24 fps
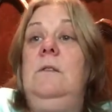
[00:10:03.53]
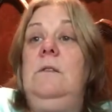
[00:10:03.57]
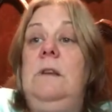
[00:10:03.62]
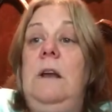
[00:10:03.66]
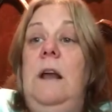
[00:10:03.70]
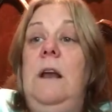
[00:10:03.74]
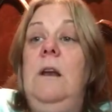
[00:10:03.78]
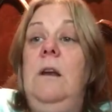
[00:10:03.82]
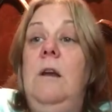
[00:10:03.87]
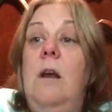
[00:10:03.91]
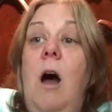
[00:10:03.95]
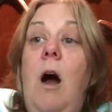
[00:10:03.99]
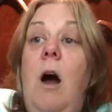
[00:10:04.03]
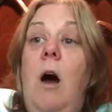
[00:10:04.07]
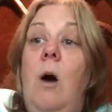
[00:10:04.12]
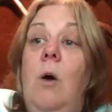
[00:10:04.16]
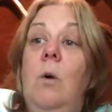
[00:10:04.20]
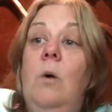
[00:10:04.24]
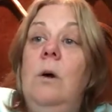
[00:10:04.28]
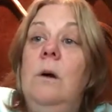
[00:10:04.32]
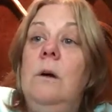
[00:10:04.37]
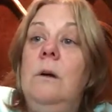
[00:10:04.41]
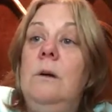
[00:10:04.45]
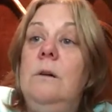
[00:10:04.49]
said
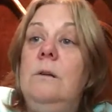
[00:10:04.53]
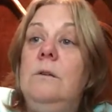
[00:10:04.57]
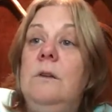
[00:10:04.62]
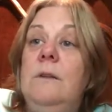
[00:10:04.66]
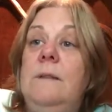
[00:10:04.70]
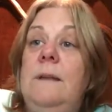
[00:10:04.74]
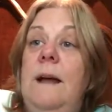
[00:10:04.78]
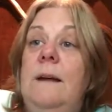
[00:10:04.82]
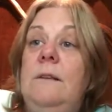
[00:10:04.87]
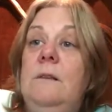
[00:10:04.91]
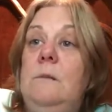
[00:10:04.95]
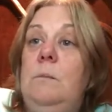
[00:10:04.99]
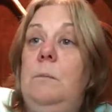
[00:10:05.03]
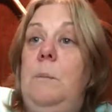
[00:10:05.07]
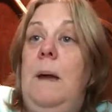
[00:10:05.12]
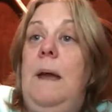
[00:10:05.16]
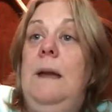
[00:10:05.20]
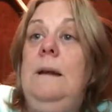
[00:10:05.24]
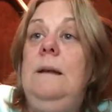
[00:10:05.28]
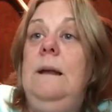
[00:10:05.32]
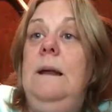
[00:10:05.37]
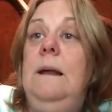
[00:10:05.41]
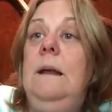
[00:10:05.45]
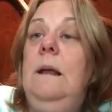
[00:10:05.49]
no to that
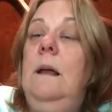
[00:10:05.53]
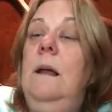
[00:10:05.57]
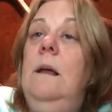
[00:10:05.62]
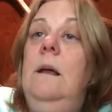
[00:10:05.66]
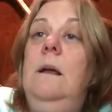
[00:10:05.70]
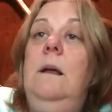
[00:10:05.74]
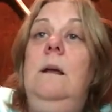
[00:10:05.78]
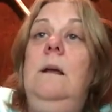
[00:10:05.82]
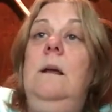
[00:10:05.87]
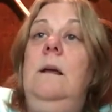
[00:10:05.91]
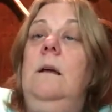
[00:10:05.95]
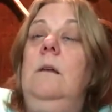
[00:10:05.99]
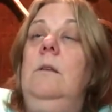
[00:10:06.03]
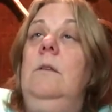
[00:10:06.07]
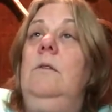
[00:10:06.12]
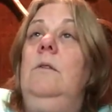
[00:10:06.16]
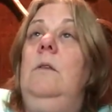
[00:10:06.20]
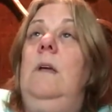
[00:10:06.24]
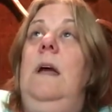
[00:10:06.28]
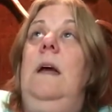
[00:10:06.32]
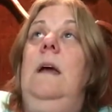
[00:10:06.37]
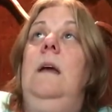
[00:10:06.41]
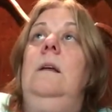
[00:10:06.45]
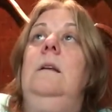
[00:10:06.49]
spending,
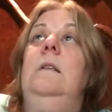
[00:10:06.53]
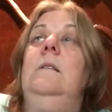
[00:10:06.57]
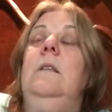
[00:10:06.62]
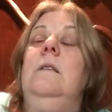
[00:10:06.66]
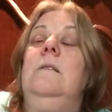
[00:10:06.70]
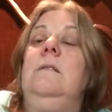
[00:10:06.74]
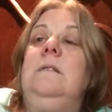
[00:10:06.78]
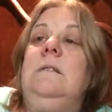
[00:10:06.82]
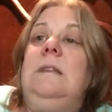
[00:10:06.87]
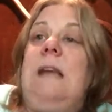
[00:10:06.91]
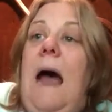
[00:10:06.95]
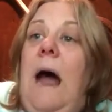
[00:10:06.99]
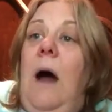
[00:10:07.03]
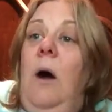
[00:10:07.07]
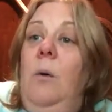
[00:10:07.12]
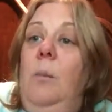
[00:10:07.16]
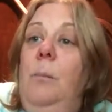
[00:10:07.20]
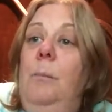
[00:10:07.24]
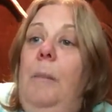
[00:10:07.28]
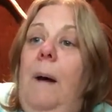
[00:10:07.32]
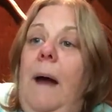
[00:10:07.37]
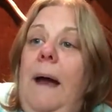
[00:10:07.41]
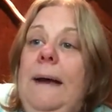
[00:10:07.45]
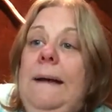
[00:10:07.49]
then the
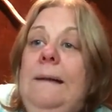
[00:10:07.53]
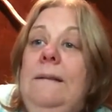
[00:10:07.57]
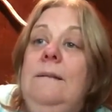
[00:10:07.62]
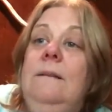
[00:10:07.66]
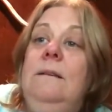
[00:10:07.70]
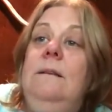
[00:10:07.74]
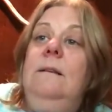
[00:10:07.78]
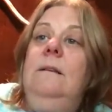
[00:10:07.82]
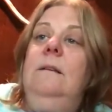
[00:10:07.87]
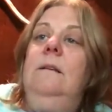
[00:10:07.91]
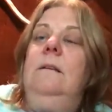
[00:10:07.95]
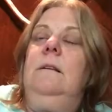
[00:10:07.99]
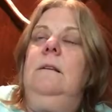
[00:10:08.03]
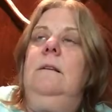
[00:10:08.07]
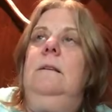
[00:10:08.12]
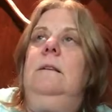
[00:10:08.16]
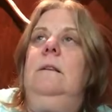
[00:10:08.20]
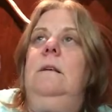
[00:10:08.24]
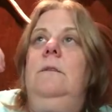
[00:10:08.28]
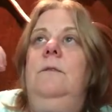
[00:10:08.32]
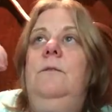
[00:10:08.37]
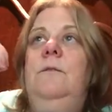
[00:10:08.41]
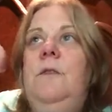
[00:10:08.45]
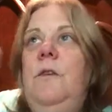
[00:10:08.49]
sound bites,
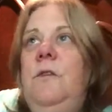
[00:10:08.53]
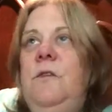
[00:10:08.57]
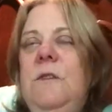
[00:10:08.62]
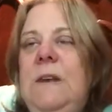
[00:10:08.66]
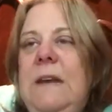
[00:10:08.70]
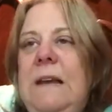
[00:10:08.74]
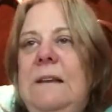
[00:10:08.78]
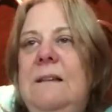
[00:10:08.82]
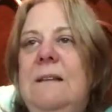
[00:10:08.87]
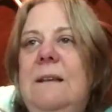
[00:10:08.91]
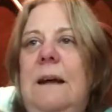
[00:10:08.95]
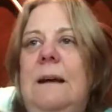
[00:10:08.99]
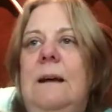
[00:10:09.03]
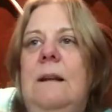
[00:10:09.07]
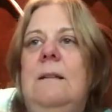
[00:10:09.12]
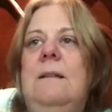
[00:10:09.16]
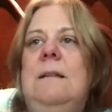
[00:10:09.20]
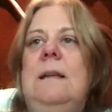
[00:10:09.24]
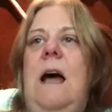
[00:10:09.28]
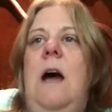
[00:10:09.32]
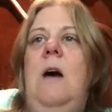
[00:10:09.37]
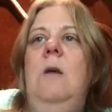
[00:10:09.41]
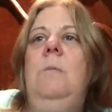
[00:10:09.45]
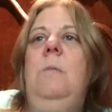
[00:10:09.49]
the 15 second
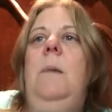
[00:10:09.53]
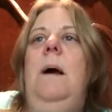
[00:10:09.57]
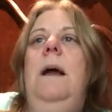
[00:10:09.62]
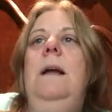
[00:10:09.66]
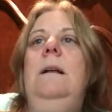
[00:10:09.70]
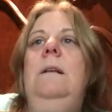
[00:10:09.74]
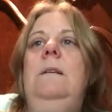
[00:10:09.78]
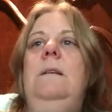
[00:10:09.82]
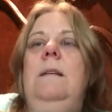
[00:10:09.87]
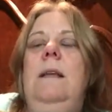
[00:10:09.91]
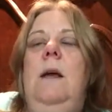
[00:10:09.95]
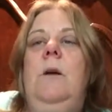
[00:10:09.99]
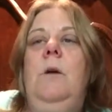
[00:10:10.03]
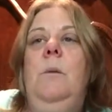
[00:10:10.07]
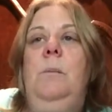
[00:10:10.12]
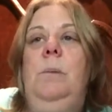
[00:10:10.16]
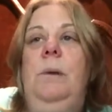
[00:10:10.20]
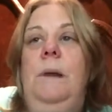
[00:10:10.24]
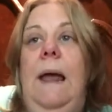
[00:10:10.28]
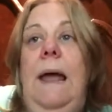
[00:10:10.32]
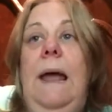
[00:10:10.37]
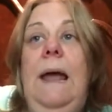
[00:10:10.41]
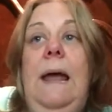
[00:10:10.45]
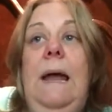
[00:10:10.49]
sound bites that are
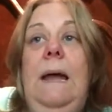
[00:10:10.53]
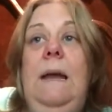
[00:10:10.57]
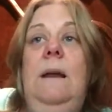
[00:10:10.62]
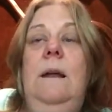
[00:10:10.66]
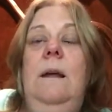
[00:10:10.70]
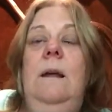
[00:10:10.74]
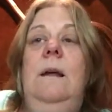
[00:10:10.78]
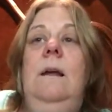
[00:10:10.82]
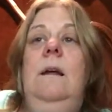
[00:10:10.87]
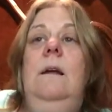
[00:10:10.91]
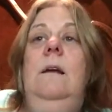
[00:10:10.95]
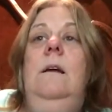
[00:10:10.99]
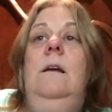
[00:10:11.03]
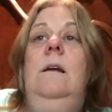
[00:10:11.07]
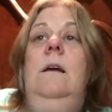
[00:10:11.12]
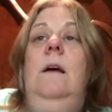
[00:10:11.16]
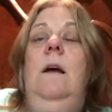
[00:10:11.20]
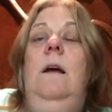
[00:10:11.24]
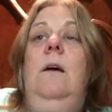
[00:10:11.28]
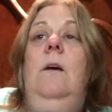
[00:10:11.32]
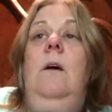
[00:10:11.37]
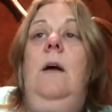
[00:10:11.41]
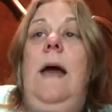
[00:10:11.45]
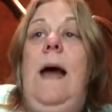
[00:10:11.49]
played
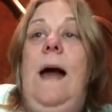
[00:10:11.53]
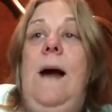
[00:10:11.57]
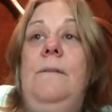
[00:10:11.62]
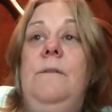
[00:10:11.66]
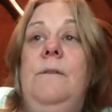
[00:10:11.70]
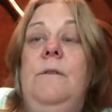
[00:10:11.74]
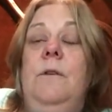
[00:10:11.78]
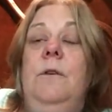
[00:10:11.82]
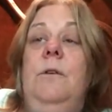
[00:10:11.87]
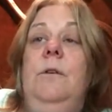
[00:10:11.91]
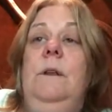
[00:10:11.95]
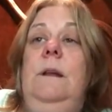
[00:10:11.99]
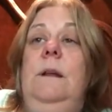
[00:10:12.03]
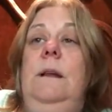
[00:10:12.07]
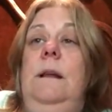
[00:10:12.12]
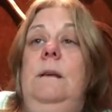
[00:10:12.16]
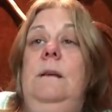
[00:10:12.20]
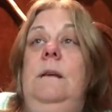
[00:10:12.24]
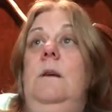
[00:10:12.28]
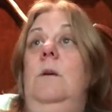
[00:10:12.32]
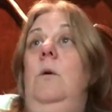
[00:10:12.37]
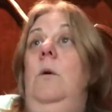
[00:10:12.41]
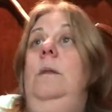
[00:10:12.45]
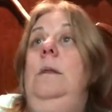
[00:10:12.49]
after the
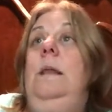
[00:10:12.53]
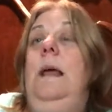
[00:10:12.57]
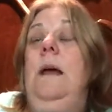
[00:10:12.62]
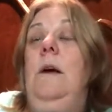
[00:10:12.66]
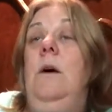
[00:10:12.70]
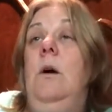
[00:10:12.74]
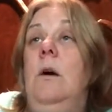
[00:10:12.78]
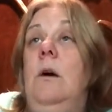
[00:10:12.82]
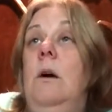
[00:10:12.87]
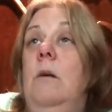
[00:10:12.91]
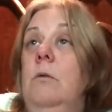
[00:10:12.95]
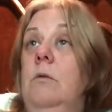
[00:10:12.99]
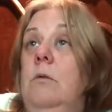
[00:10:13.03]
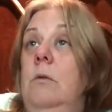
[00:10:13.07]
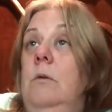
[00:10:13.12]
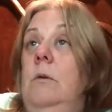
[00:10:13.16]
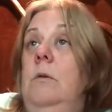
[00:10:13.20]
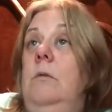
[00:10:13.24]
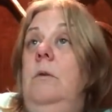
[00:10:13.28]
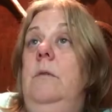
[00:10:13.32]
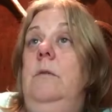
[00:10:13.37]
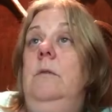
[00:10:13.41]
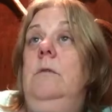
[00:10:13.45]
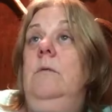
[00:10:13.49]
you know when they go to
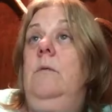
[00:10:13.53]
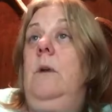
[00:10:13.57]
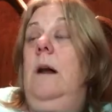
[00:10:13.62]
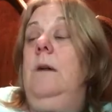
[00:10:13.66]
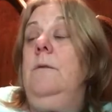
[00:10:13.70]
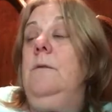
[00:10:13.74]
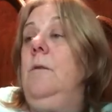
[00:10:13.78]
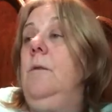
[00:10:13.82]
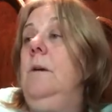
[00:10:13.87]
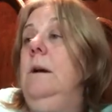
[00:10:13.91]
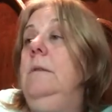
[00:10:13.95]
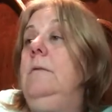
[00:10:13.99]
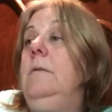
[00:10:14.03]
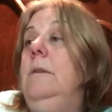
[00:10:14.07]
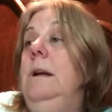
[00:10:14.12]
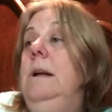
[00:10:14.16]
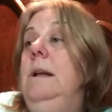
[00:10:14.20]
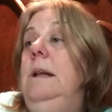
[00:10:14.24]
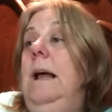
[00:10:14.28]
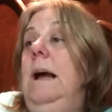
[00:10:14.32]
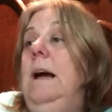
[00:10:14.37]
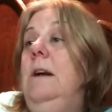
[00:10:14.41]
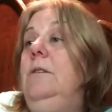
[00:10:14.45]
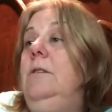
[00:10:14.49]
run for
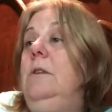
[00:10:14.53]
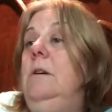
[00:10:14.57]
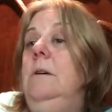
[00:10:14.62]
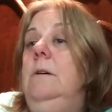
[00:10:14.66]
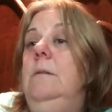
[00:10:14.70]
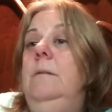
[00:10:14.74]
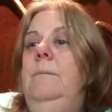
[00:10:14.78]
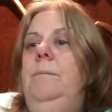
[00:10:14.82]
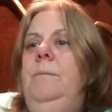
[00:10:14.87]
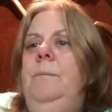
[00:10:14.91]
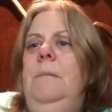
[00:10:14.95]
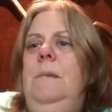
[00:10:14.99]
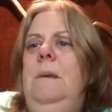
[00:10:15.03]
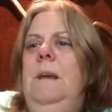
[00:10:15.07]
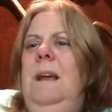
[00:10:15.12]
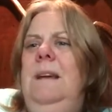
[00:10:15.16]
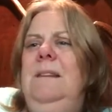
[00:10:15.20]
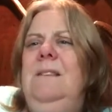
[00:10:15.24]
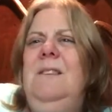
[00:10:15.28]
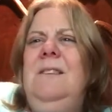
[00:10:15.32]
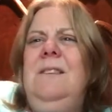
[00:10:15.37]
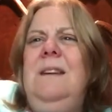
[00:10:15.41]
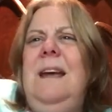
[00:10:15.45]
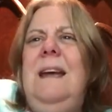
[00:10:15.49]
reelection,
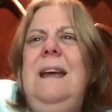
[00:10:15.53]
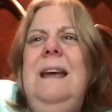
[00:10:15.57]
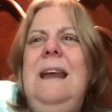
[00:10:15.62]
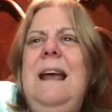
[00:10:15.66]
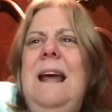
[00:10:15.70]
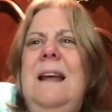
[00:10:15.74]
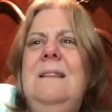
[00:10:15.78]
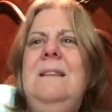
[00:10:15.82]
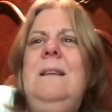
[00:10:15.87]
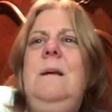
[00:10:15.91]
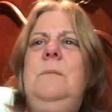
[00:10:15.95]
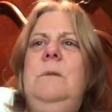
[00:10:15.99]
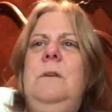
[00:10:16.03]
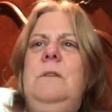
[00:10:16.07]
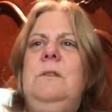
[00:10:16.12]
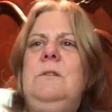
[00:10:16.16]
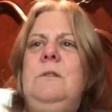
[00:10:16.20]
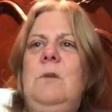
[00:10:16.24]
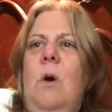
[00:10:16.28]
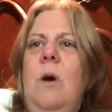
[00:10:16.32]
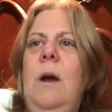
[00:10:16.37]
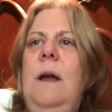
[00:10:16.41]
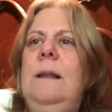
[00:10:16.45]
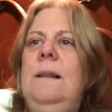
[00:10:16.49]
it just it ends up
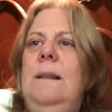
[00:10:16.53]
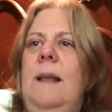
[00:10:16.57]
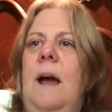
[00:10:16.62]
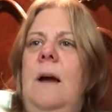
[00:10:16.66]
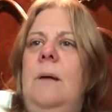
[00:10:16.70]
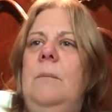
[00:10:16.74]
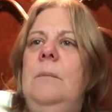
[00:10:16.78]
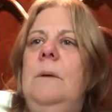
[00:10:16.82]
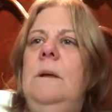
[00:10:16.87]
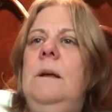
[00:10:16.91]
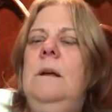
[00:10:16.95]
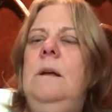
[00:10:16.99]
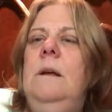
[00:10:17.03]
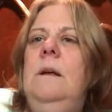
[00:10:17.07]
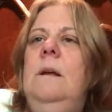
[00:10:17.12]
destroying them.